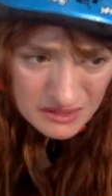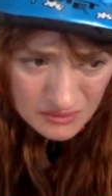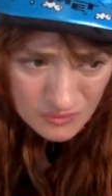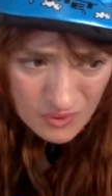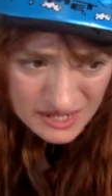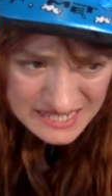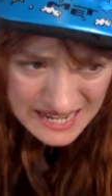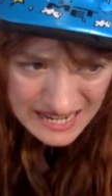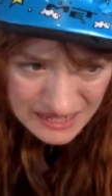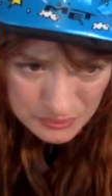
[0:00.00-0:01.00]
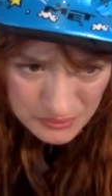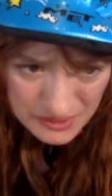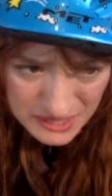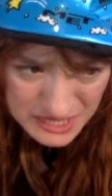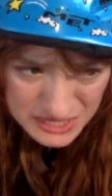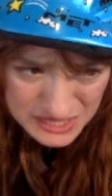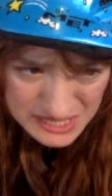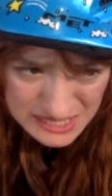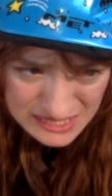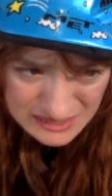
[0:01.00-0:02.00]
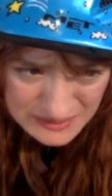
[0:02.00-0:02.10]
one day it might just